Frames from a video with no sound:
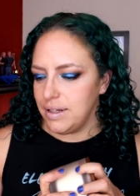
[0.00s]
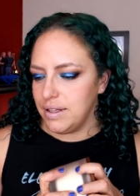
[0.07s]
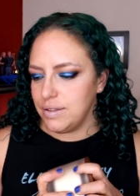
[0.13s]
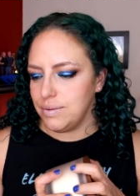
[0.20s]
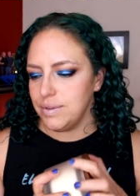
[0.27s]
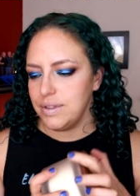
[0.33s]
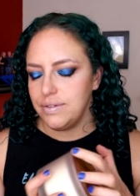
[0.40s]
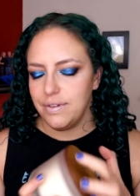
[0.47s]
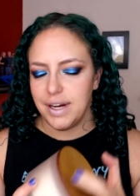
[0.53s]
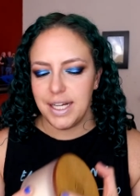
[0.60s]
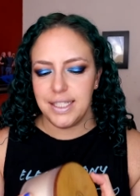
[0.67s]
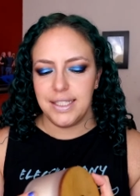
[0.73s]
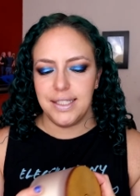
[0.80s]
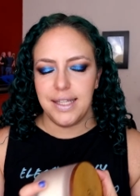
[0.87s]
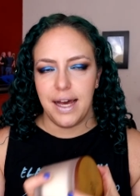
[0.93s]
This one's very
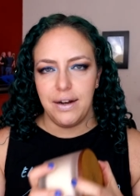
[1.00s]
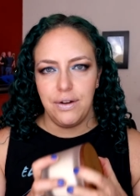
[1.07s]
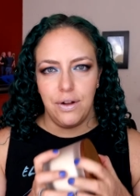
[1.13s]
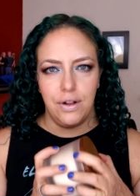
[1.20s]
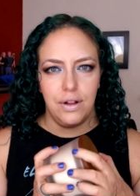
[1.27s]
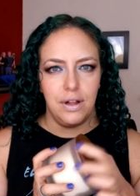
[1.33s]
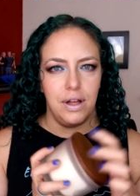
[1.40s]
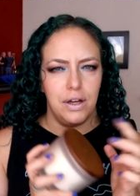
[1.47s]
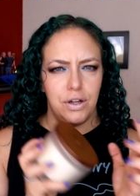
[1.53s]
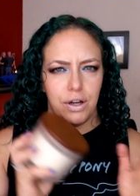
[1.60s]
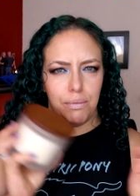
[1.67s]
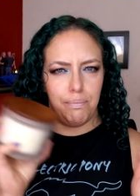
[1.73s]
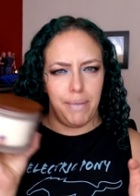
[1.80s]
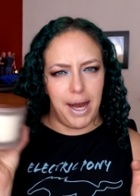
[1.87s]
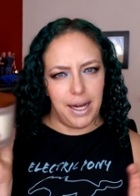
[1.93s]
subtle, a
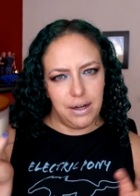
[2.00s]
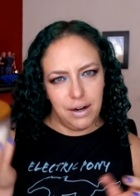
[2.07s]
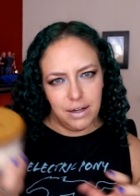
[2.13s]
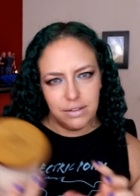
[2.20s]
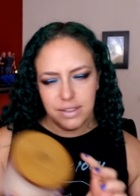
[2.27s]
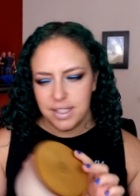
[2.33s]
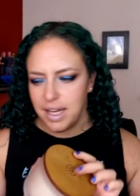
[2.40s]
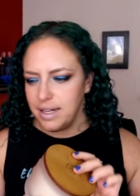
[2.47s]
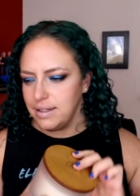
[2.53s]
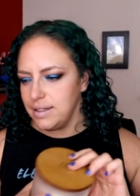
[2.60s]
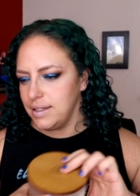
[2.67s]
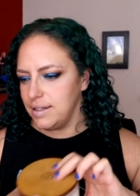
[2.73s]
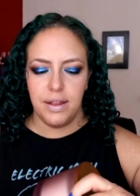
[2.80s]
good background scent.